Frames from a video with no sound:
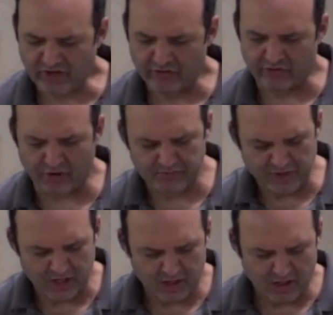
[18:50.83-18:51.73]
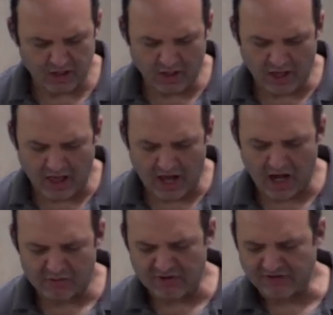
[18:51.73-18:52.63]
So,
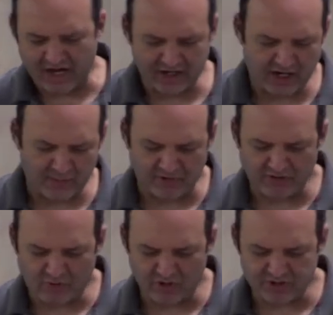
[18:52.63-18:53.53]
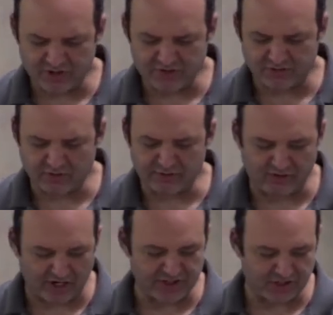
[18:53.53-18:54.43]
um, I've got a couple of questions for
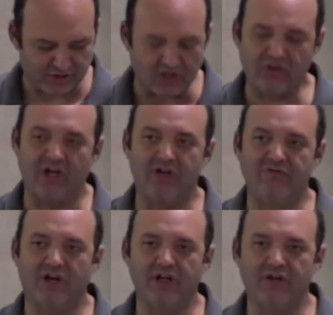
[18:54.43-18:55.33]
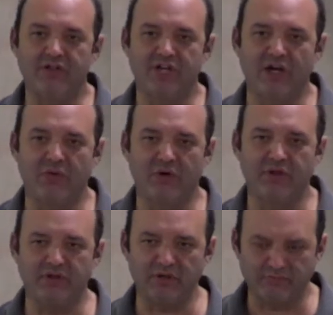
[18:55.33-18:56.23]
reflection there that I invite you to take
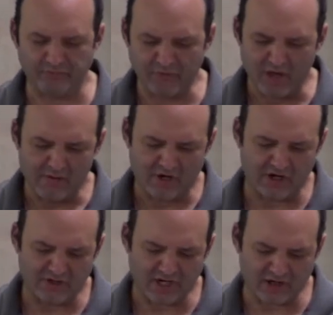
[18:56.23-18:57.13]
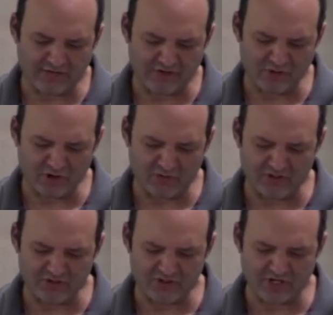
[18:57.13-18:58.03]
with you. I'm going to take a few
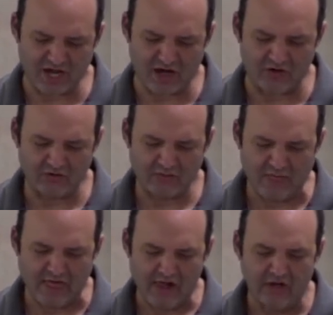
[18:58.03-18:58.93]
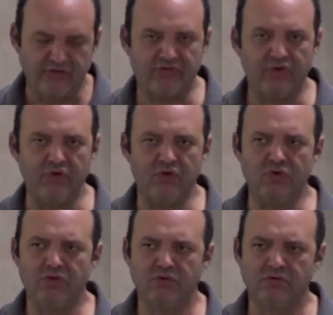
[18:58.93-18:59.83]
moments now
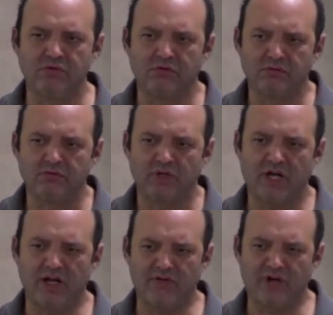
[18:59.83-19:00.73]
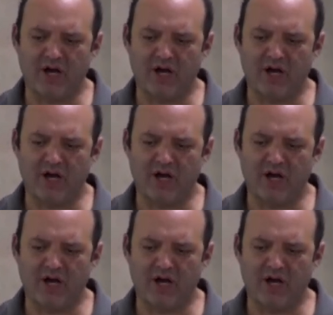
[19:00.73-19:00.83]
to kind of